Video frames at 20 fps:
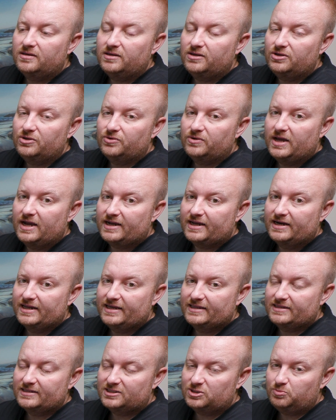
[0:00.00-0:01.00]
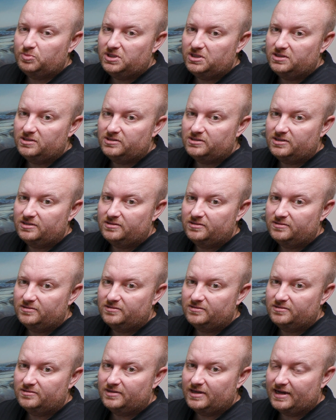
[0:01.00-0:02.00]
you're not going to get the speeds
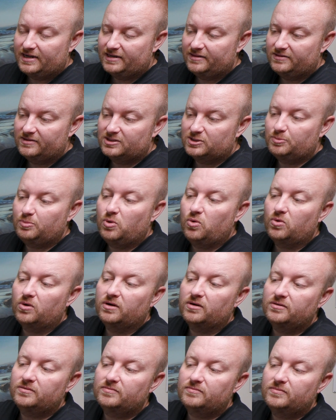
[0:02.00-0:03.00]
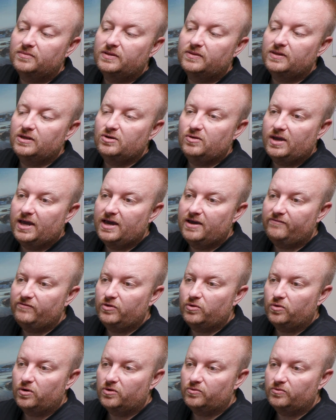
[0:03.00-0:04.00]
out of this port. And then you have
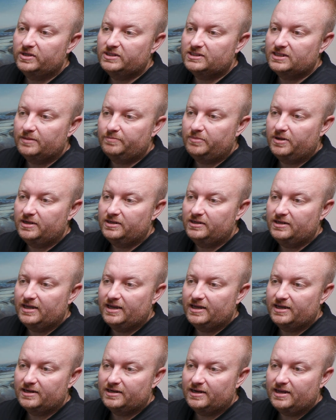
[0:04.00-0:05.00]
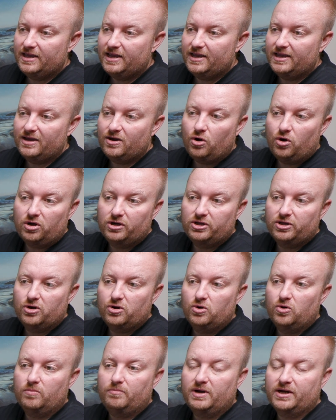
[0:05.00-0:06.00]
your reset button and a
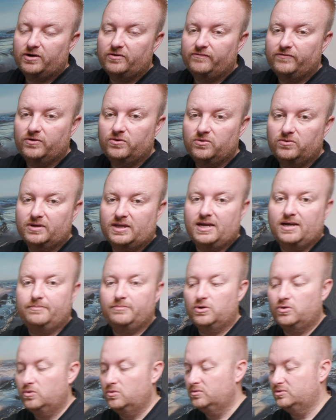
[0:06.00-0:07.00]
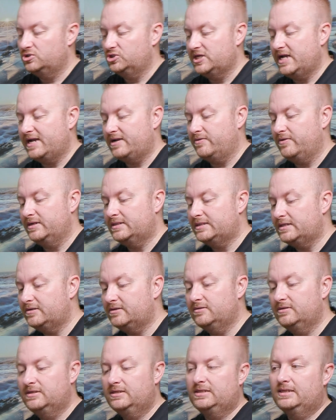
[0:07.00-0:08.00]
audio microphone combo jack right
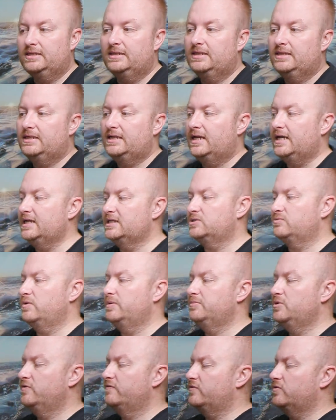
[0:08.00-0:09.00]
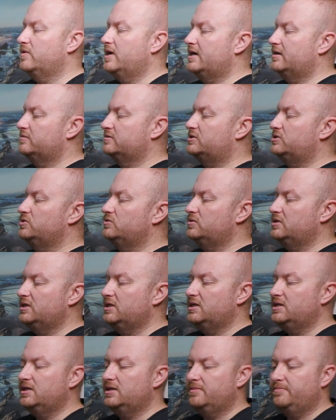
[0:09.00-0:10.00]
there. As we move around to
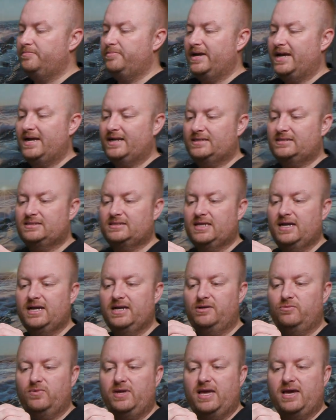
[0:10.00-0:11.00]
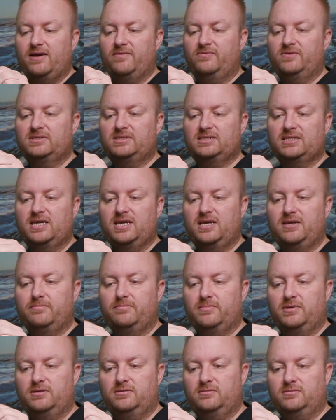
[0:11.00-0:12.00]
the back side, we have the
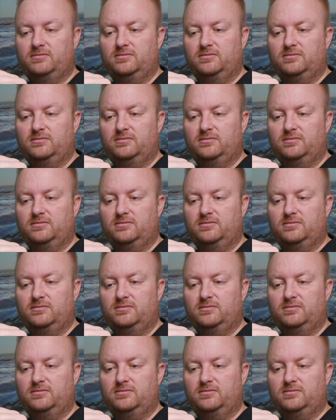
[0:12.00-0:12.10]
same